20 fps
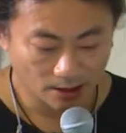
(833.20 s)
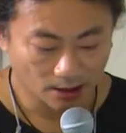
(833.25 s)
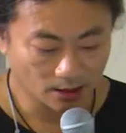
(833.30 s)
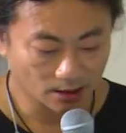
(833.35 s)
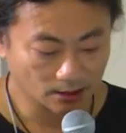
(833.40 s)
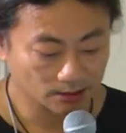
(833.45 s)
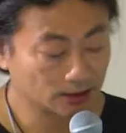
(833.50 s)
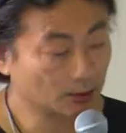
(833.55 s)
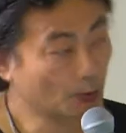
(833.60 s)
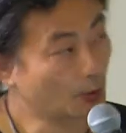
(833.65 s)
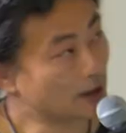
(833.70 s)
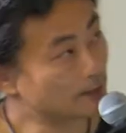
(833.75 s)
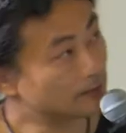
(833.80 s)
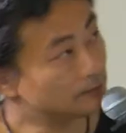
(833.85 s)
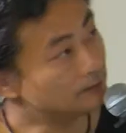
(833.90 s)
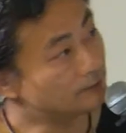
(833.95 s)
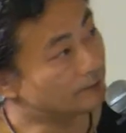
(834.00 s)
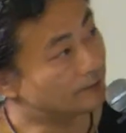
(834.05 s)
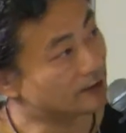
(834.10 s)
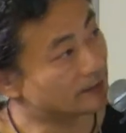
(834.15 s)
Uh, the
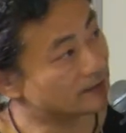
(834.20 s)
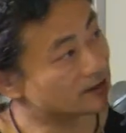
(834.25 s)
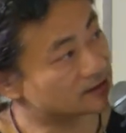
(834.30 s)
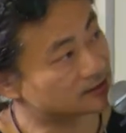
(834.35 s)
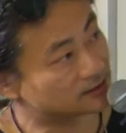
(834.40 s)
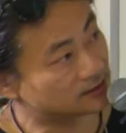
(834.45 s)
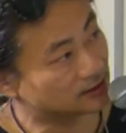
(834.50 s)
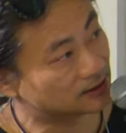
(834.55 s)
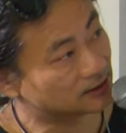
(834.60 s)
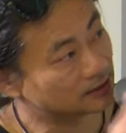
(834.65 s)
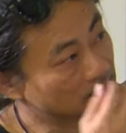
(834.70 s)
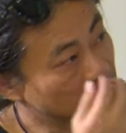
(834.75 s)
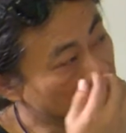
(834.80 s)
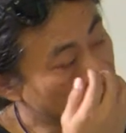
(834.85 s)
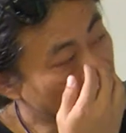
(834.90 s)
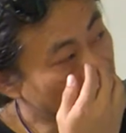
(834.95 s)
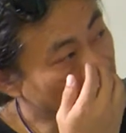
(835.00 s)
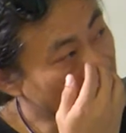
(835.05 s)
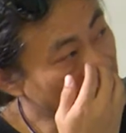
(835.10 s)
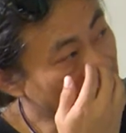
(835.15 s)
one famous
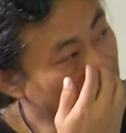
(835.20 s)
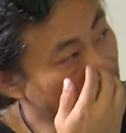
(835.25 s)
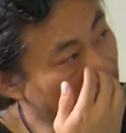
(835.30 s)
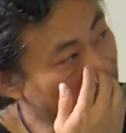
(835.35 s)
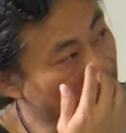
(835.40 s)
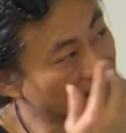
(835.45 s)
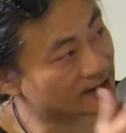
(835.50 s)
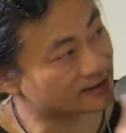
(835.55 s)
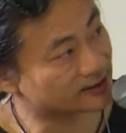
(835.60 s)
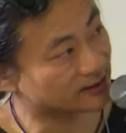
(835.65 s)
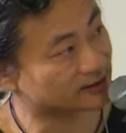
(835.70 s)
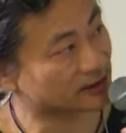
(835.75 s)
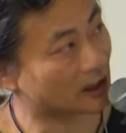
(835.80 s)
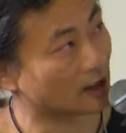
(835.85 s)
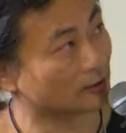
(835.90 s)
uh, case is